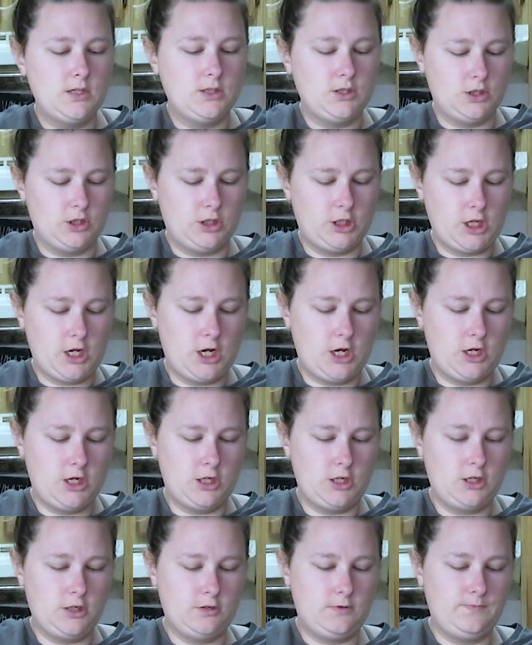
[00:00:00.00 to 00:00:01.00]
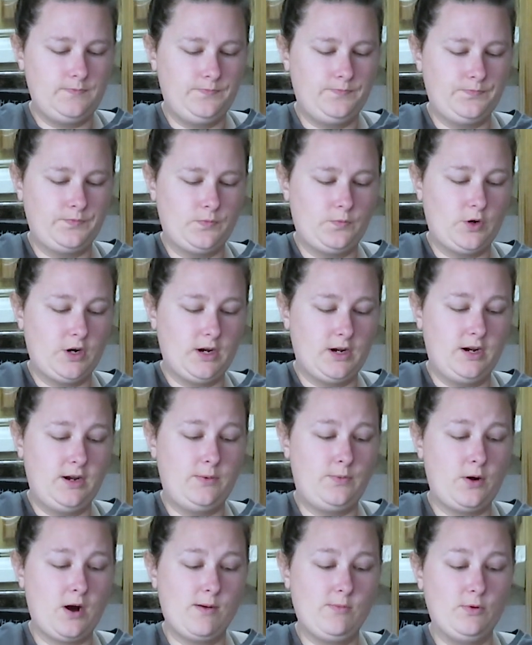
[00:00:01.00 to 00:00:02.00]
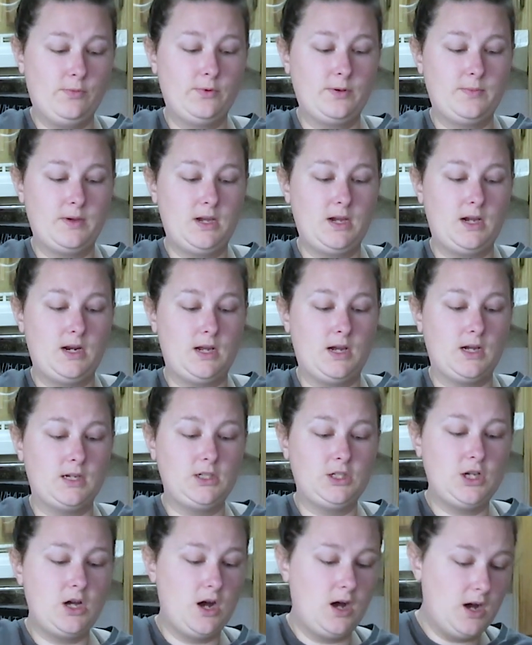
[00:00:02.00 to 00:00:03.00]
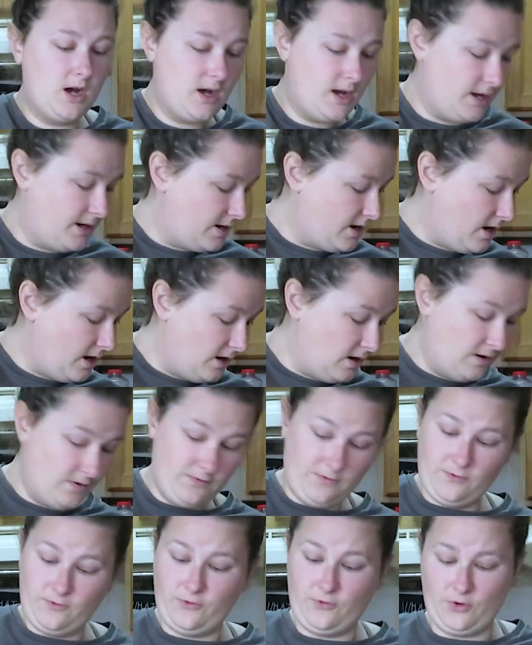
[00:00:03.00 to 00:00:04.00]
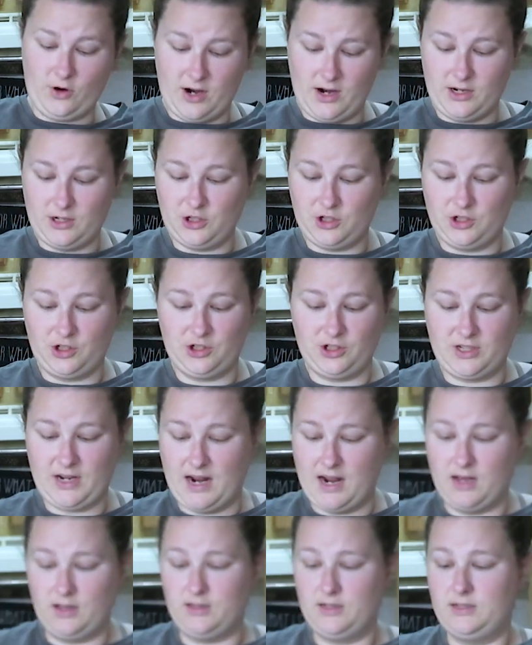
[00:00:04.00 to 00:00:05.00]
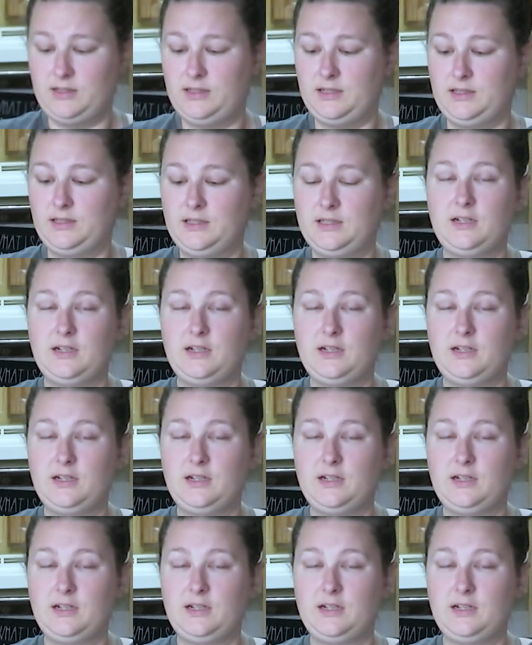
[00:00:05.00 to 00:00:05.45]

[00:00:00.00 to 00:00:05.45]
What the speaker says: So we're going to probably be eating a ton of fresh salads and